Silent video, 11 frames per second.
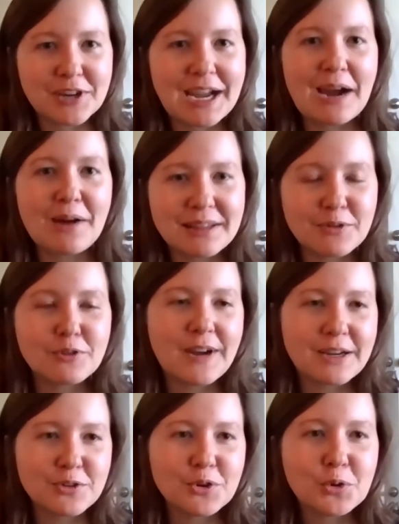county level,
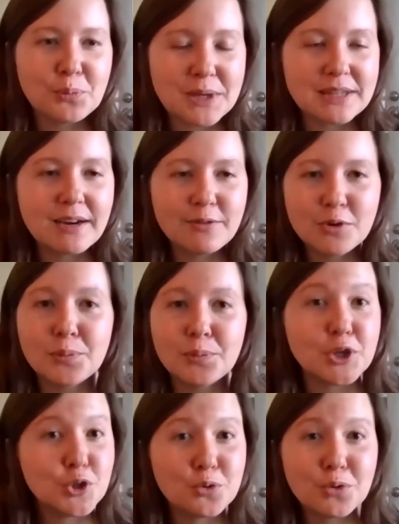final local B level, but
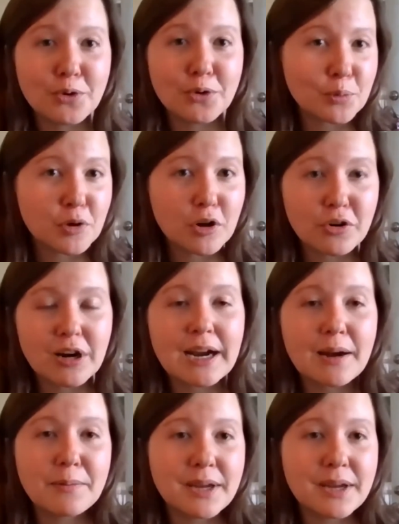you know your program.